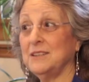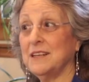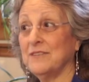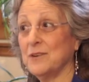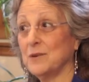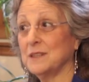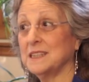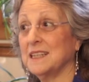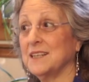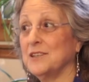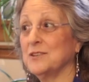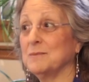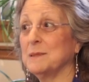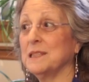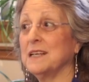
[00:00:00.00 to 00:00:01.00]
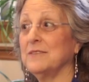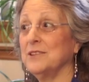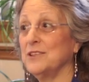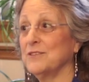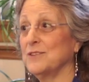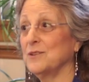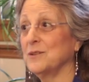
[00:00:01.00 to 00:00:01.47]
You're not focusing on your
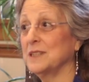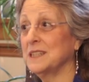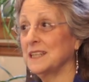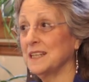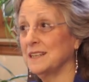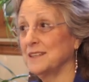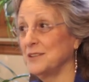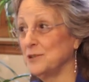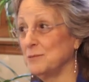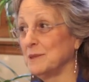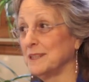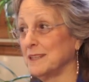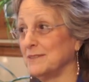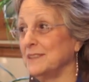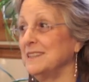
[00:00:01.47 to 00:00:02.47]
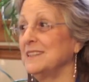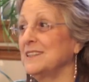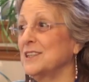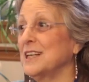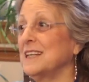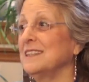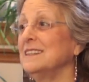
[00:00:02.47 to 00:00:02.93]
beloved, you're focusing on the new beloved, the
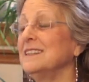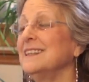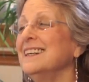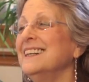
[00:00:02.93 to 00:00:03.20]
child.